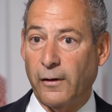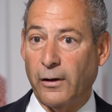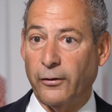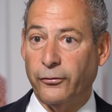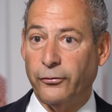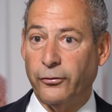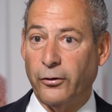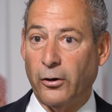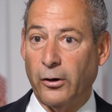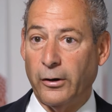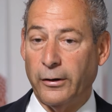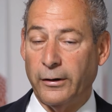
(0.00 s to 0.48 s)

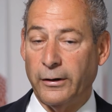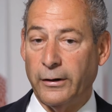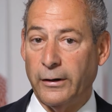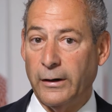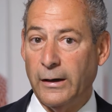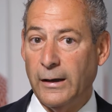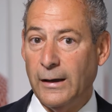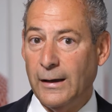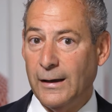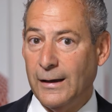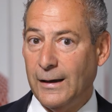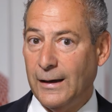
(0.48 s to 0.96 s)
valsartan,
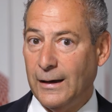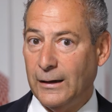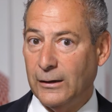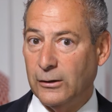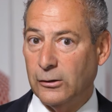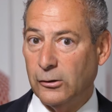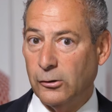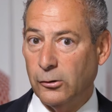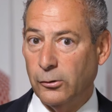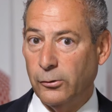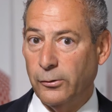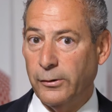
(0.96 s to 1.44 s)

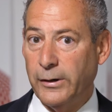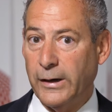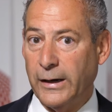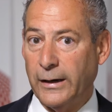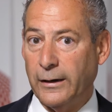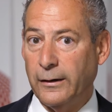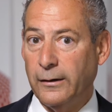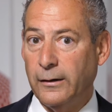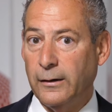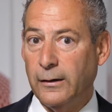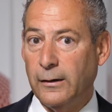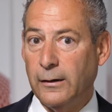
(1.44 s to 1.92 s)

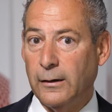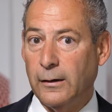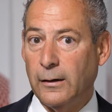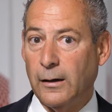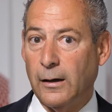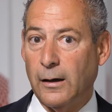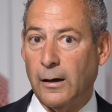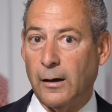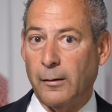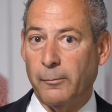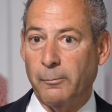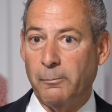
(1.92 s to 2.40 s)
including
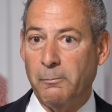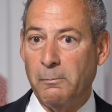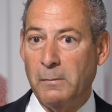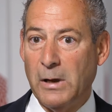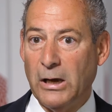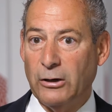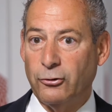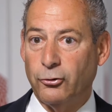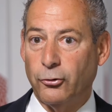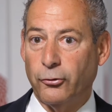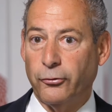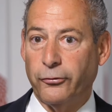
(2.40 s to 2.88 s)
um,
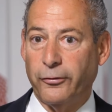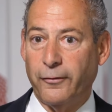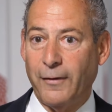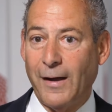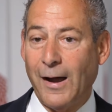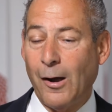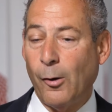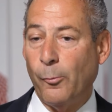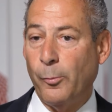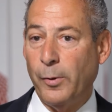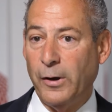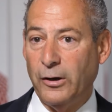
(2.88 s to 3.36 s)
measures of
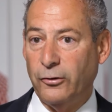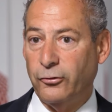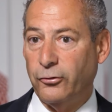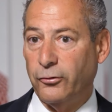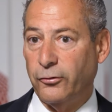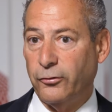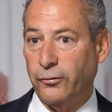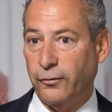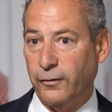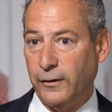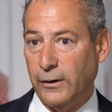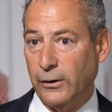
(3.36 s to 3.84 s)
how
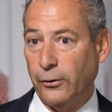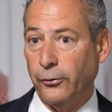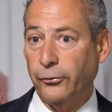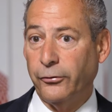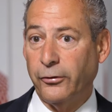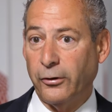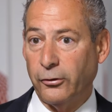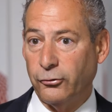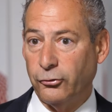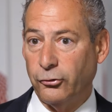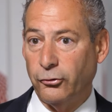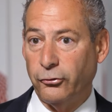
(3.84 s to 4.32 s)
patients feel,
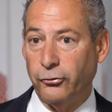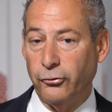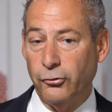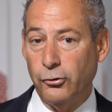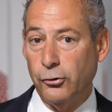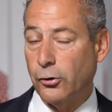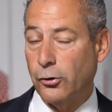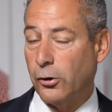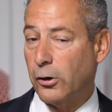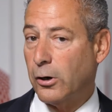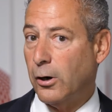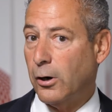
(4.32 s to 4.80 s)
such as
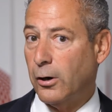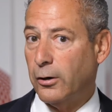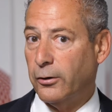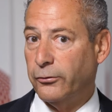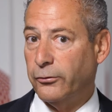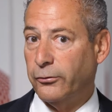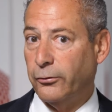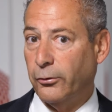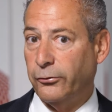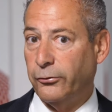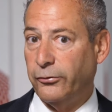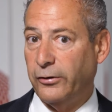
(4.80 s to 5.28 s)
New York Heart
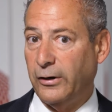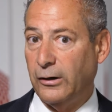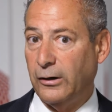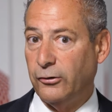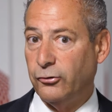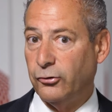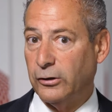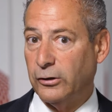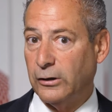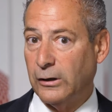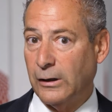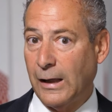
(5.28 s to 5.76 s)

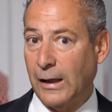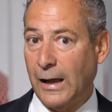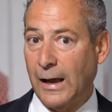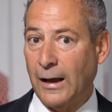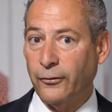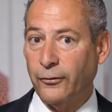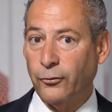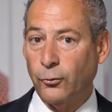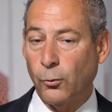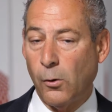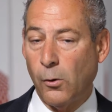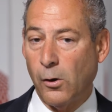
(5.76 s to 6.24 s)
Association
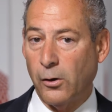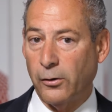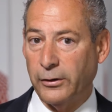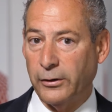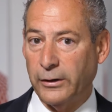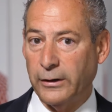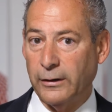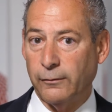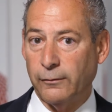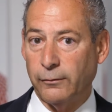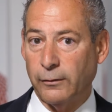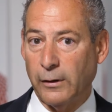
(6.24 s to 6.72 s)
class,
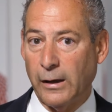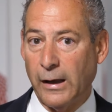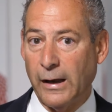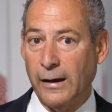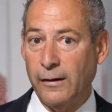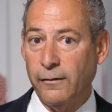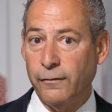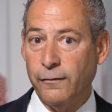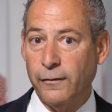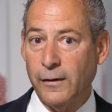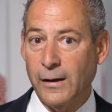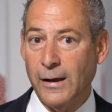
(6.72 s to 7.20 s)
quality of
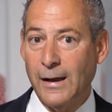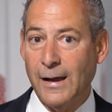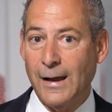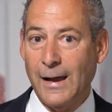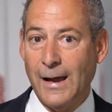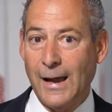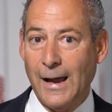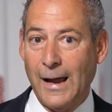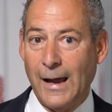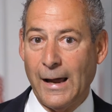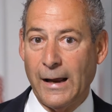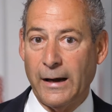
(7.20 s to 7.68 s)
life,
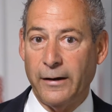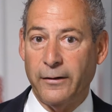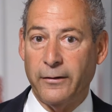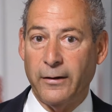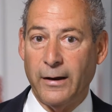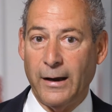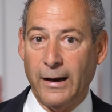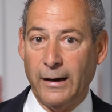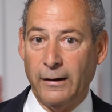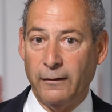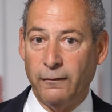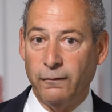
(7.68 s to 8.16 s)
and
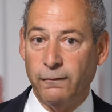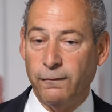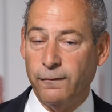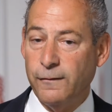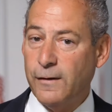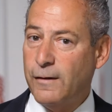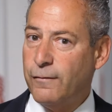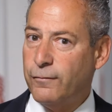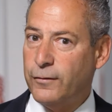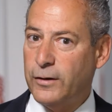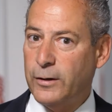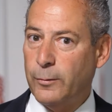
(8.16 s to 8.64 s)
a
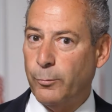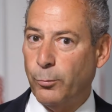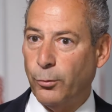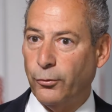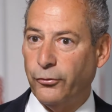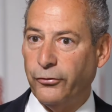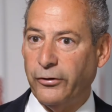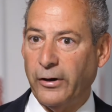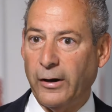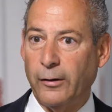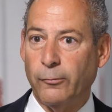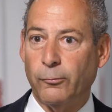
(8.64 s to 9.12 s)

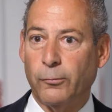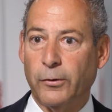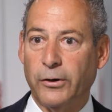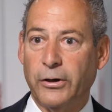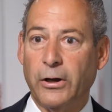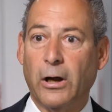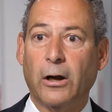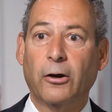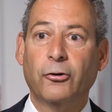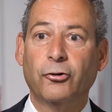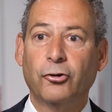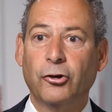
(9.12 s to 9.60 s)
50%
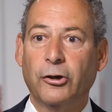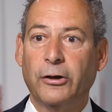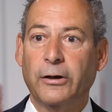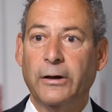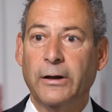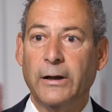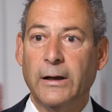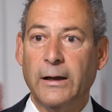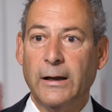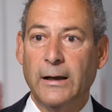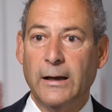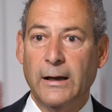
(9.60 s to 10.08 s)

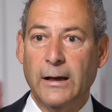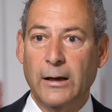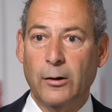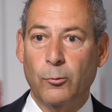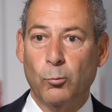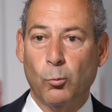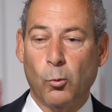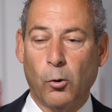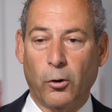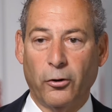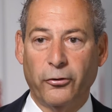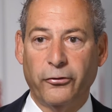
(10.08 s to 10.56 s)
reduction
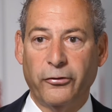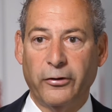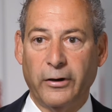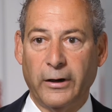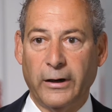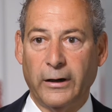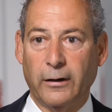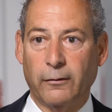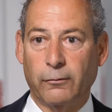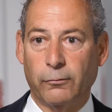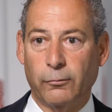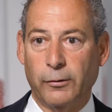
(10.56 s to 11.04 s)
in
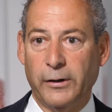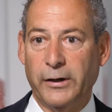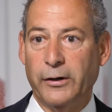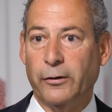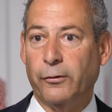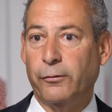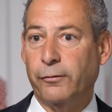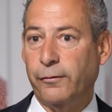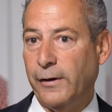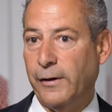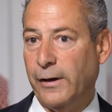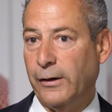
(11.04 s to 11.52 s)
worsening of
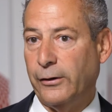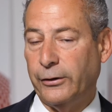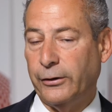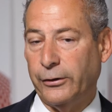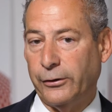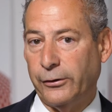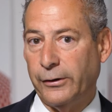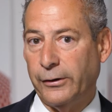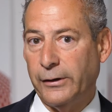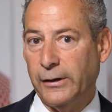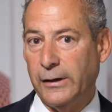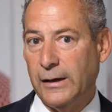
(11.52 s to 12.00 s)
renal
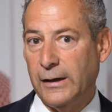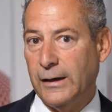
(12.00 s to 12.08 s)
failure.